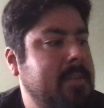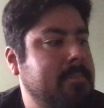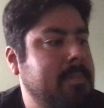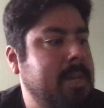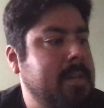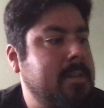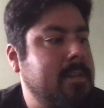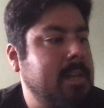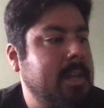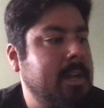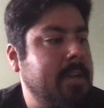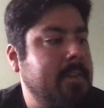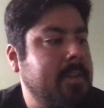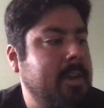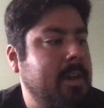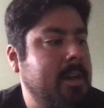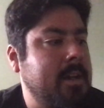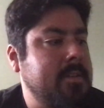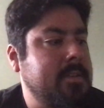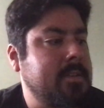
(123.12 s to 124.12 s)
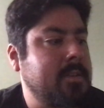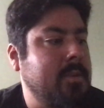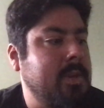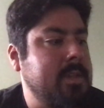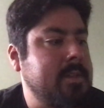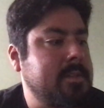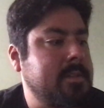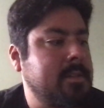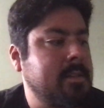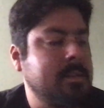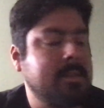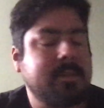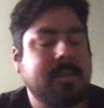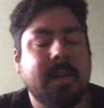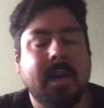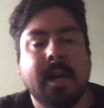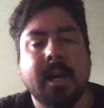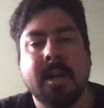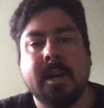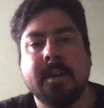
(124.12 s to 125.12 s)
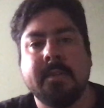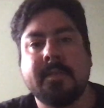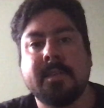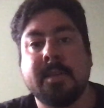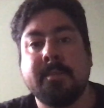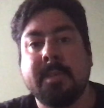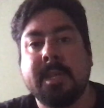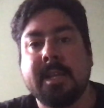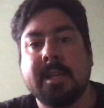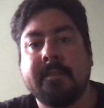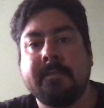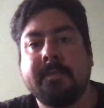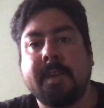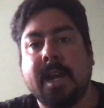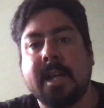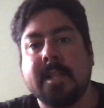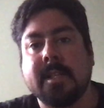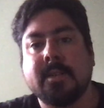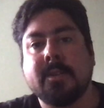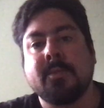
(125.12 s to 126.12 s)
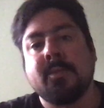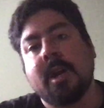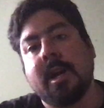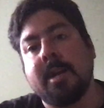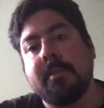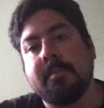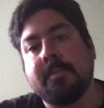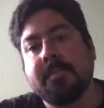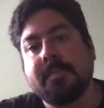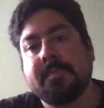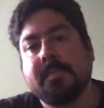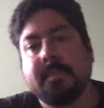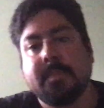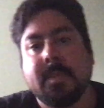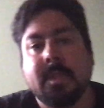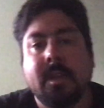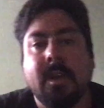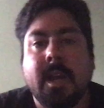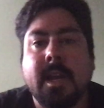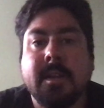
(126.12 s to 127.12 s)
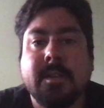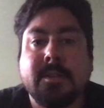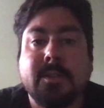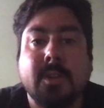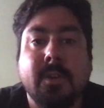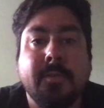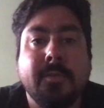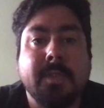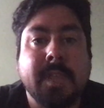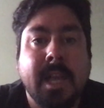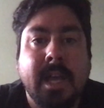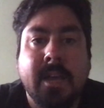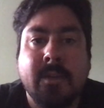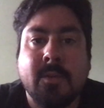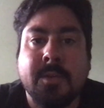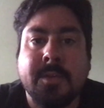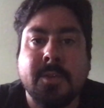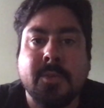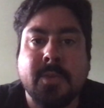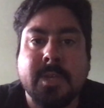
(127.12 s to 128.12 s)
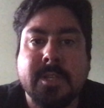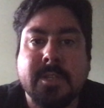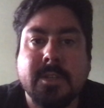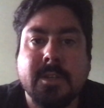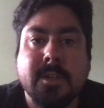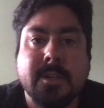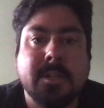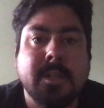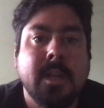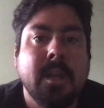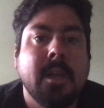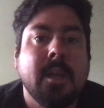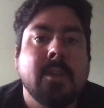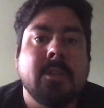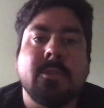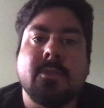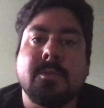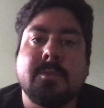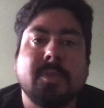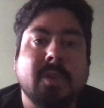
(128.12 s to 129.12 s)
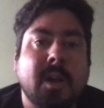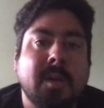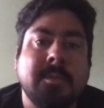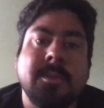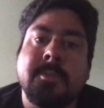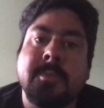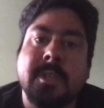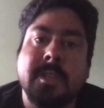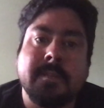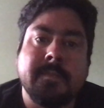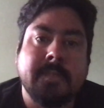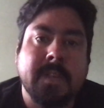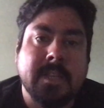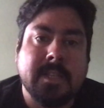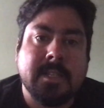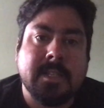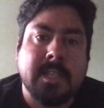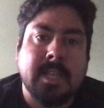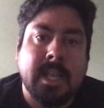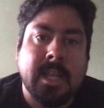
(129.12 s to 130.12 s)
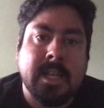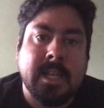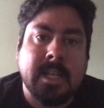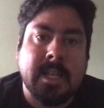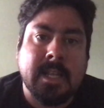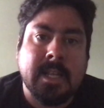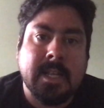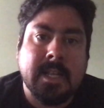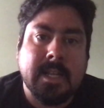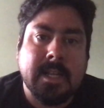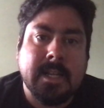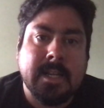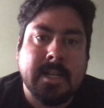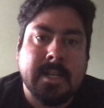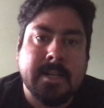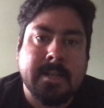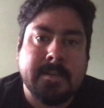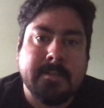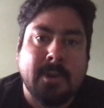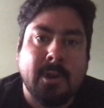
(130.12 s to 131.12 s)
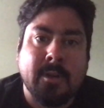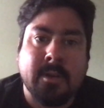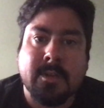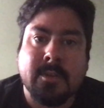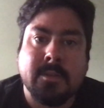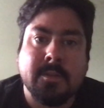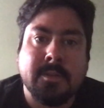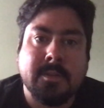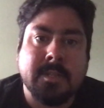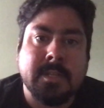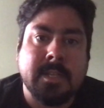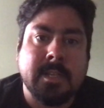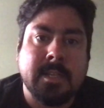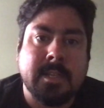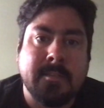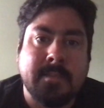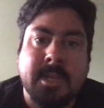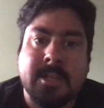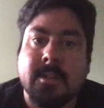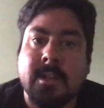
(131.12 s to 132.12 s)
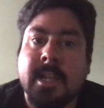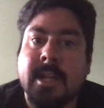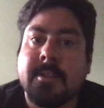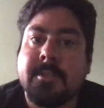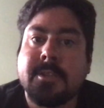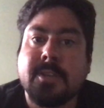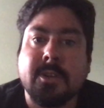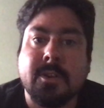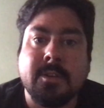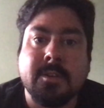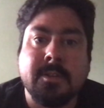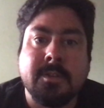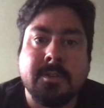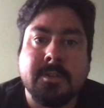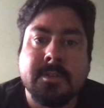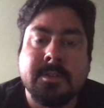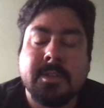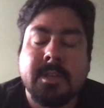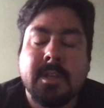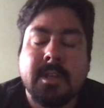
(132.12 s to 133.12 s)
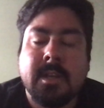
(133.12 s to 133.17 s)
mental health consequences of committing violent crime? All right, so for that, with your research, you would probably be investigating articles in mental health journals,